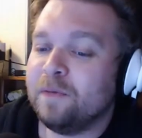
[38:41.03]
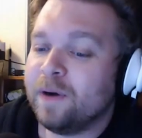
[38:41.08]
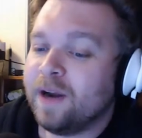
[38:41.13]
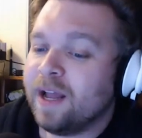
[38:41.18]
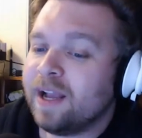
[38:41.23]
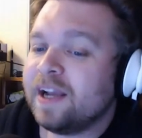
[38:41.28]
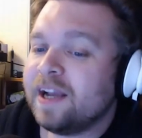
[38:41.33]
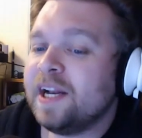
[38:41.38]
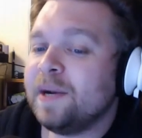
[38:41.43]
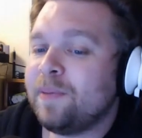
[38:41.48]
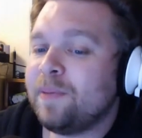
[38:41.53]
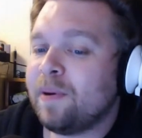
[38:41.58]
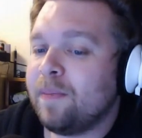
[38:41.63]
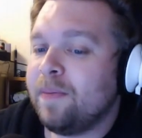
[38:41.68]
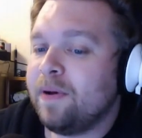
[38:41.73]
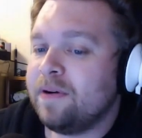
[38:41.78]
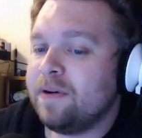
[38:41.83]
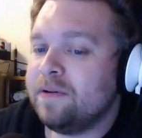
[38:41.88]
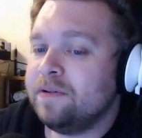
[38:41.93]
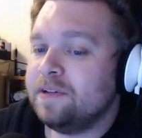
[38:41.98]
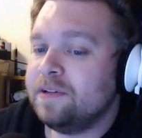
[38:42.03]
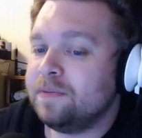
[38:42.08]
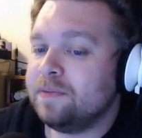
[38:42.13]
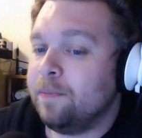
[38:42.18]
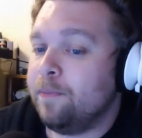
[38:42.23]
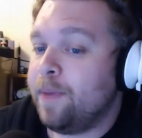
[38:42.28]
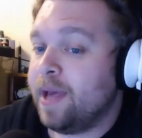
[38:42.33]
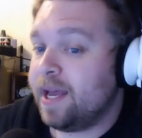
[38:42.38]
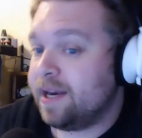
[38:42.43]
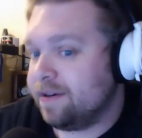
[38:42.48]
not going to propose
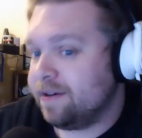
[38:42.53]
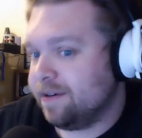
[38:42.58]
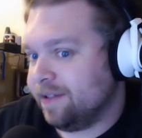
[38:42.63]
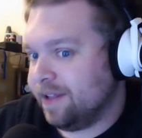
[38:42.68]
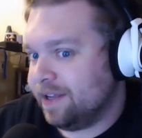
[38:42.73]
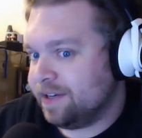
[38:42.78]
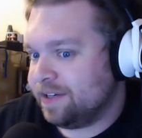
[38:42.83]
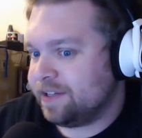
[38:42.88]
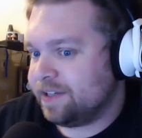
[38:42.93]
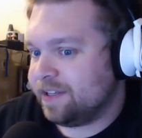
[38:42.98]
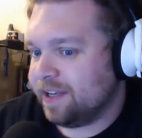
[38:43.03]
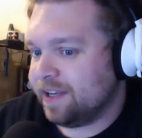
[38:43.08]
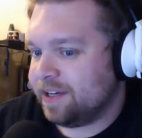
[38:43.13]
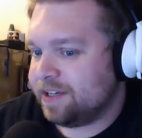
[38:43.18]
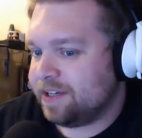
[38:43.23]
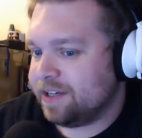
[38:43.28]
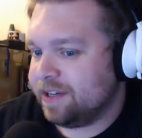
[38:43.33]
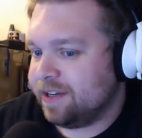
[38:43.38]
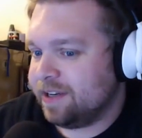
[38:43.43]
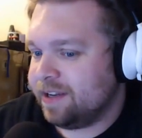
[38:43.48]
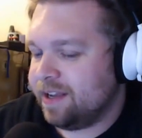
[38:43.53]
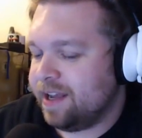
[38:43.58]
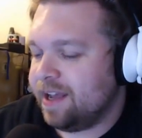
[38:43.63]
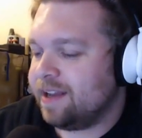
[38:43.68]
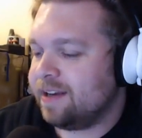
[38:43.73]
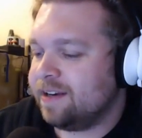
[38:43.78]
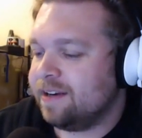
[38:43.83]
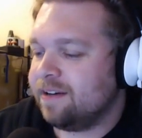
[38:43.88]
better legislation and